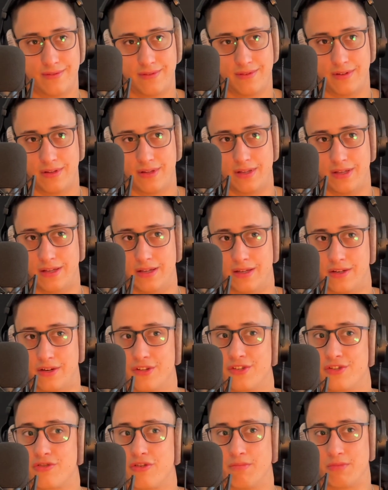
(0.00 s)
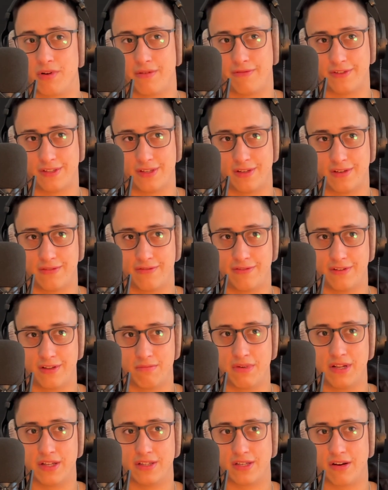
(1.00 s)
the conscript officer for the
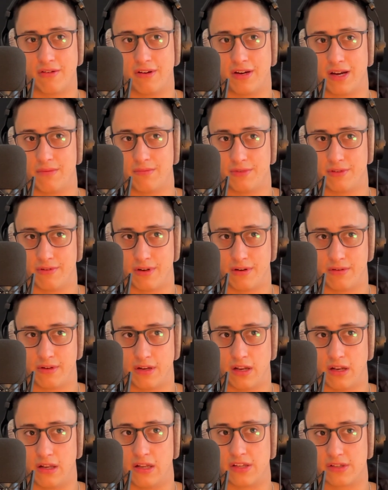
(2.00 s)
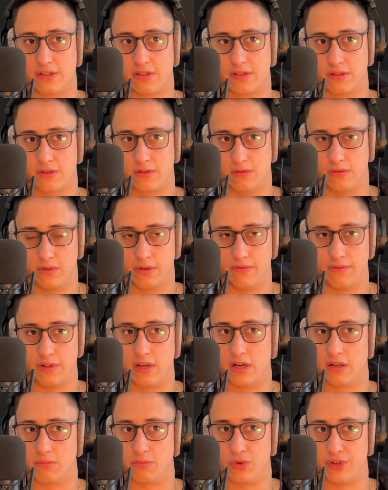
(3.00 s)
military comes around and enlists all of the
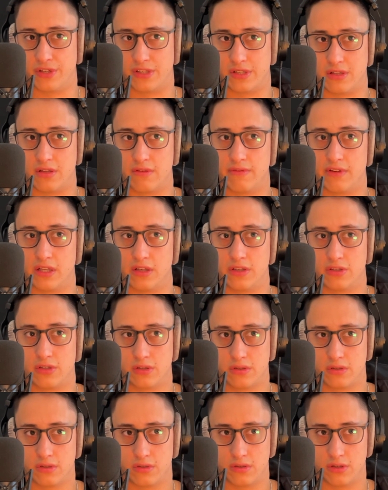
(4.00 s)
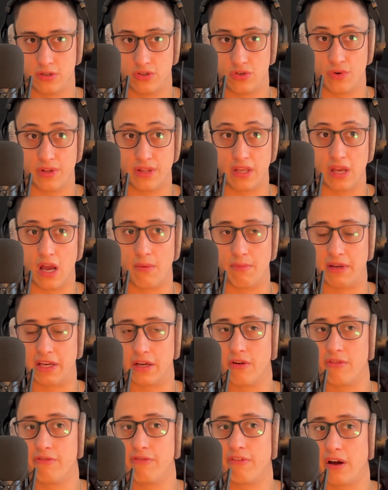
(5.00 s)
young boys in the village to join the army and
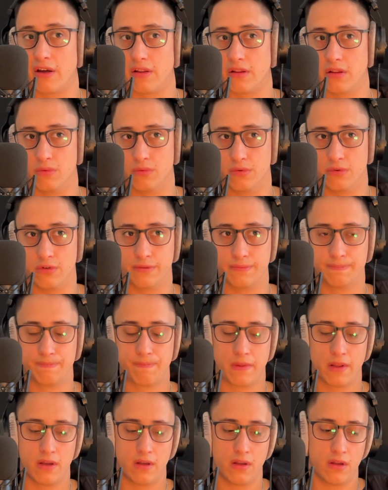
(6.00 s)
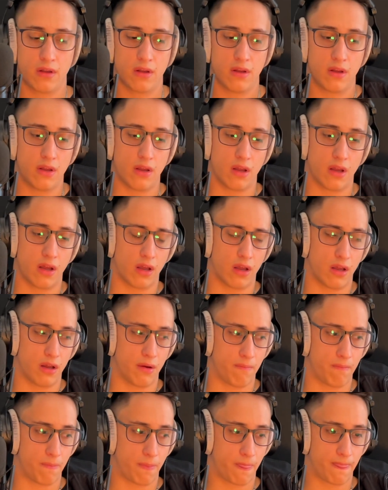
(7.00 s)
go fight in the war.
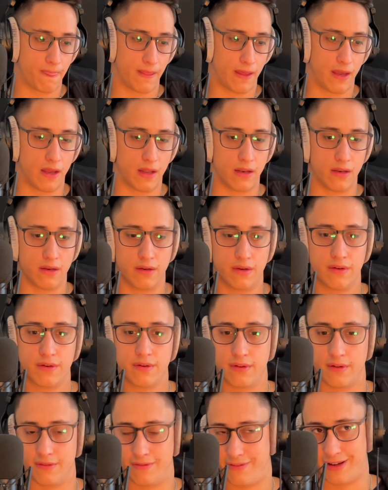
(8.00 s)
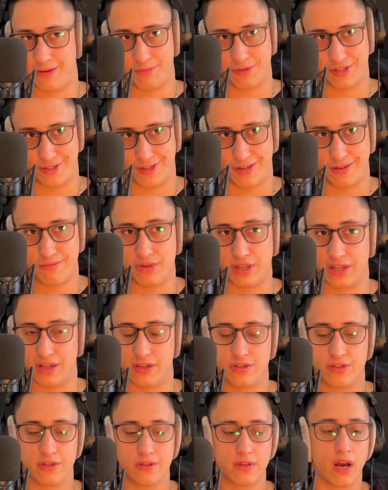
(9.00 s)
And the farmer's son, being
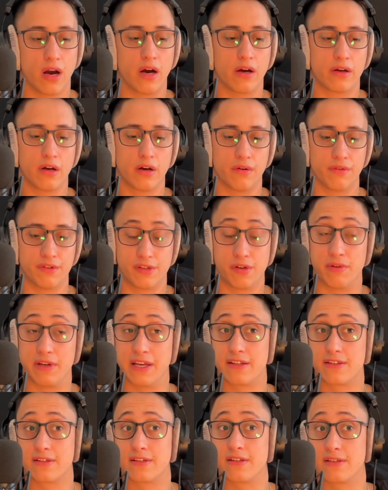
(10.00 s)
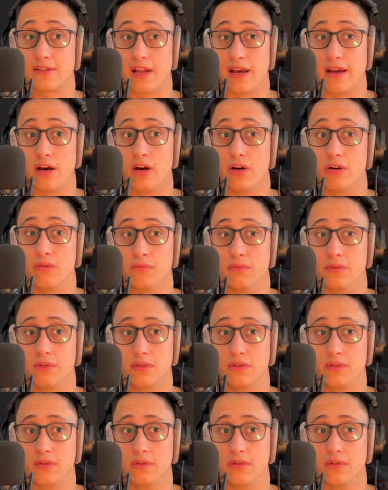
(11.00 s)
injured, can't go, and so he gets to stay home.